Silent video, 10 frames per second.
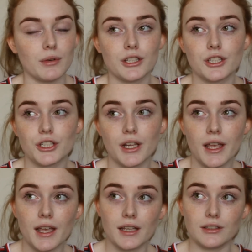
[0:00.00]
which
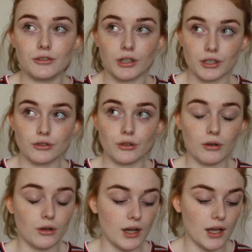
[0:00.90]
is a
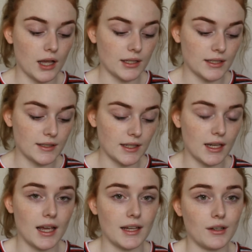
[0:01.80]
drugstore
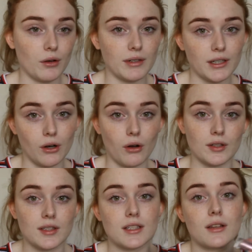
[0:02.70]
concealer and it only
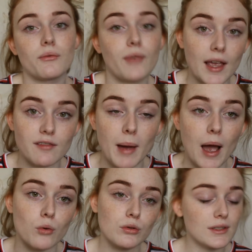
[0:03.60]
costs
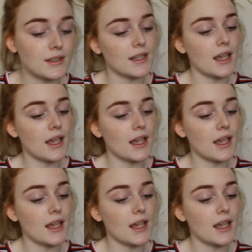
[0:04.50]
£5.